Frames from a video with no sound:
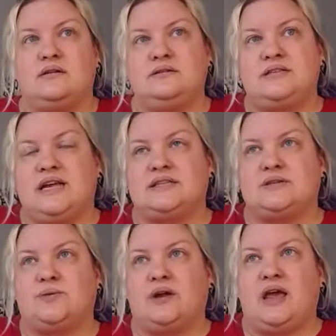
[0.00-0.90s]
dates
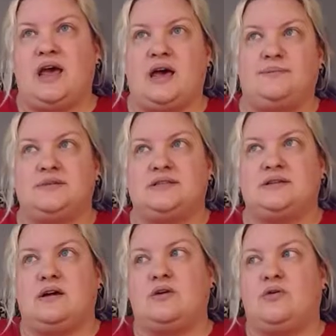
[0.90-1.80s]
were kept
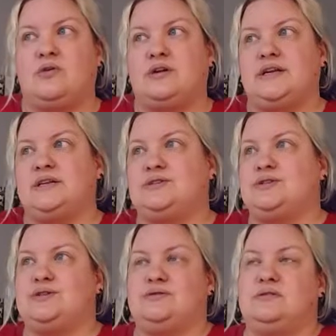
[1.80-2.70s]
according
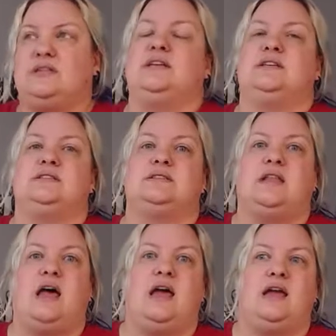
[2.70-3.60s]
to things
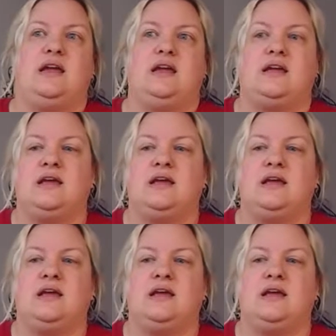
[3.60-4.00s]
like